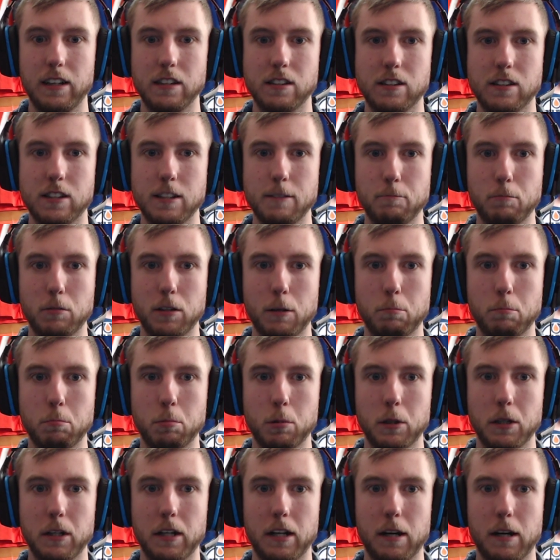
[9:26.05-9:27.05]
simply
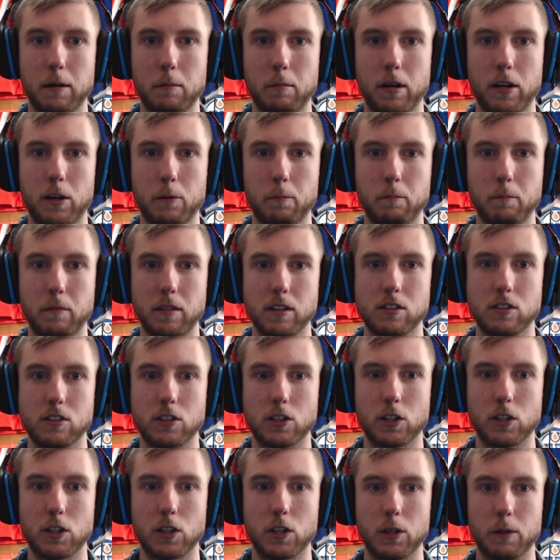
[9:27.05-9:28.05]
put about
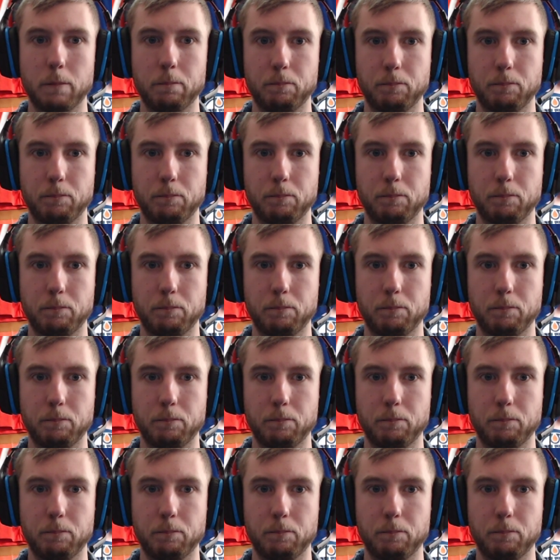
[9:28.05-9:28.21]
Mr.